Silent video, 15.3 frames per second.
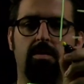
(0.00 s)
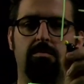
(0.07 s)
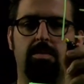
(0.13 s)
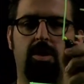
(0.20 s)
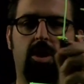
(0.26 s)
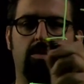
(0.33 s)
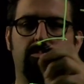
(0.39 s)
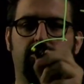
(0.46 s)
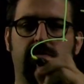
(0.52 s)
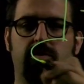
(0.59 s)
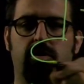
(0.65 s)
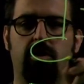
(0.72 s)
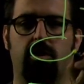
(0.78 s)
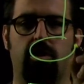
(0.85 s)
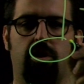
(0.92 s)
becomes
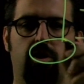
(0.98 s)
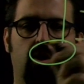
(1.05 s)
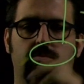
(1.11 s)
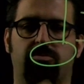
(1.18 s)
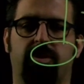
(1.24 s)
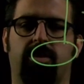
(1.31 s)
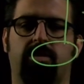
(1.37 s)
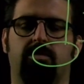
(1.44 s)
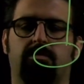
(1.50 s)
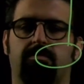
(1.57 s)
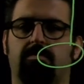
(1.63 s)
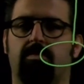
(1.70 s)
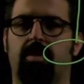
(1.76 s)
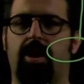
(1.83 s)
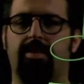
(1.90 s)
an object.
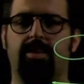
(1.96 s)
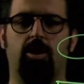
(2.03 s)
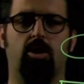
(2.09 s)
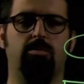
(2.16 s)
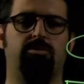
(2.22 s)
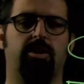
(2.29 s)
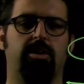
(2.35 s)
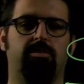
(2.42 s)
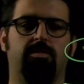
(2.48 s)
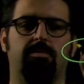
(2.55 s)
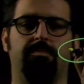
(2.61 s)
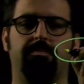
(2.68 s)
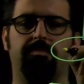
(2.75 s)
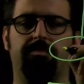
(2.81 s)
And that object